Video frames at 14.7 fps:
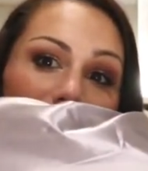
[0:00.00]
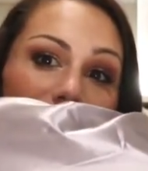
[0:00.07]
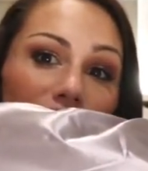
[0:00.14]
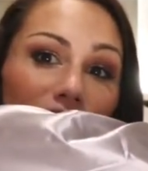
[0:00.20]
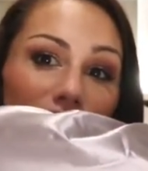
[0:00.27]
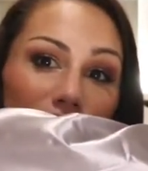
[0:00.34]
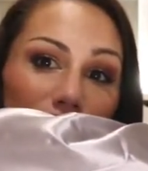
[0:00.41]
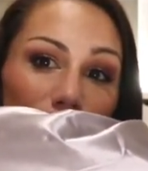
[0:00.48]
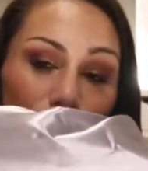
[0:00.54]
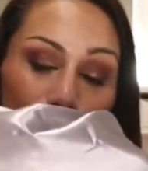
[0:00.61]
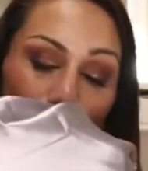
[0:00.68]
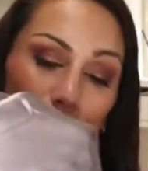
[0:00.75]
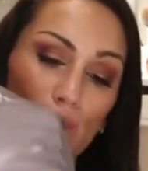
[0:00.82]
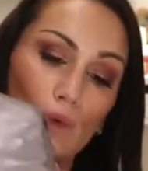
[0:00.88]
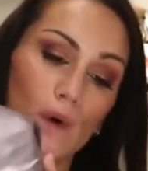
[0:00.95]
the
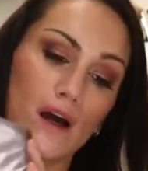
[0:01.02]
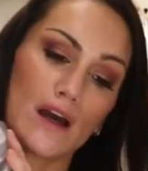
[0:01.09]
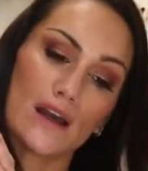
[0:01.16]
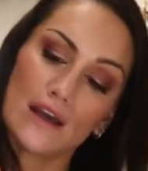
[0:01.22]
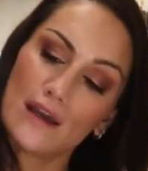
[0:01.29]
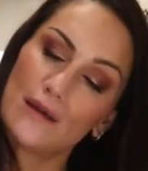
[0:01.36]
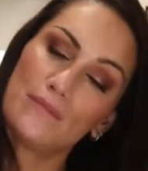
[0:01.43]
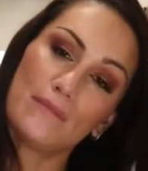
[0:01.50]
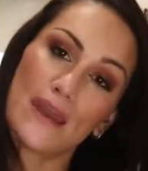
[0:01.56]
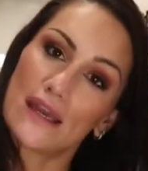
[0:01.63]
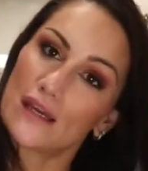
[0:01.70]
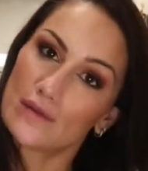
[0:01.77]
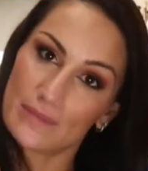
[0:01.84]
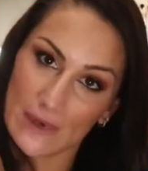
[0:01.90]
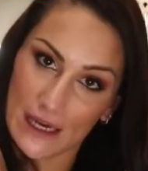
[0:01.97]
new
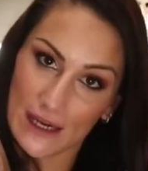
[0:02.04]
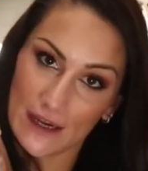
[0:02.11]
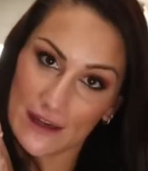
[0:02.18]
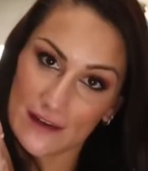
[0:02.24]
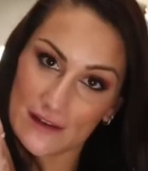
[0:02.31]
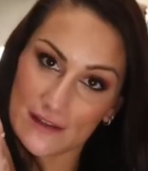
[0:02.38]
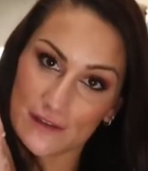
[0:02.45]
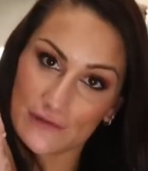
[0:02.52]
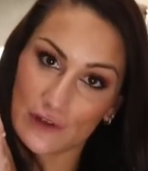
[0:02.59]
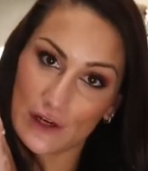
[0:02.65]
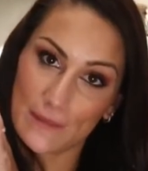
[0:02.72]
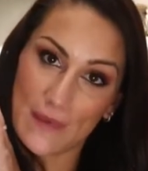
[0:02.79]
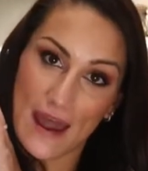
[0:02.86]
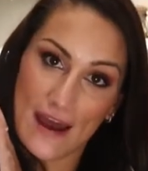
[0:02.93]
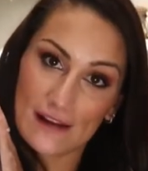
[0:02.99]
makeup bags
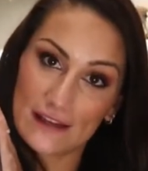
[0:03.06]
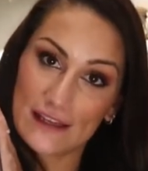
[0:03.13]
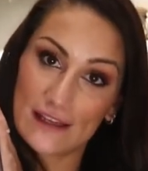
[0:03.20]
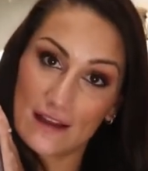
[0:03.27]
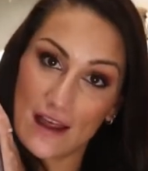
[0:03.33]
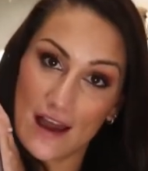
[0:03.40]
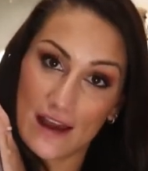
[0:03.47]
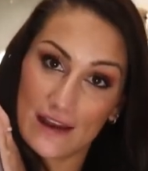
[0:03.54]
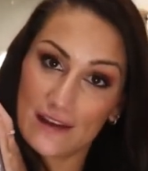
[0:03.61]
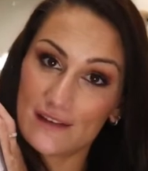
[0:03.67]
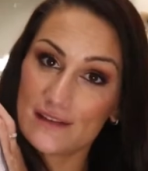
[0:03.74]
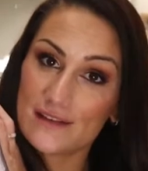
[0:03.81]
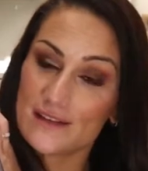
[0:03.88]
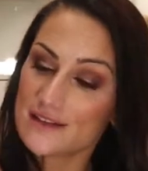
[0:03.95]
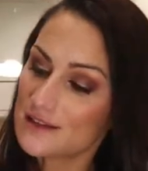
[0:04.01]
from Allie
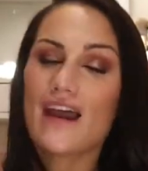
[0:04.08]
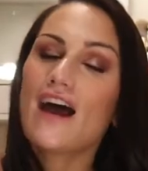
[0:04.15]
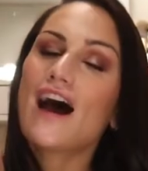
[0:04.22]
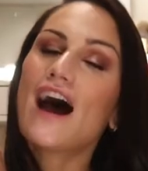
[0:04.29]
Glines.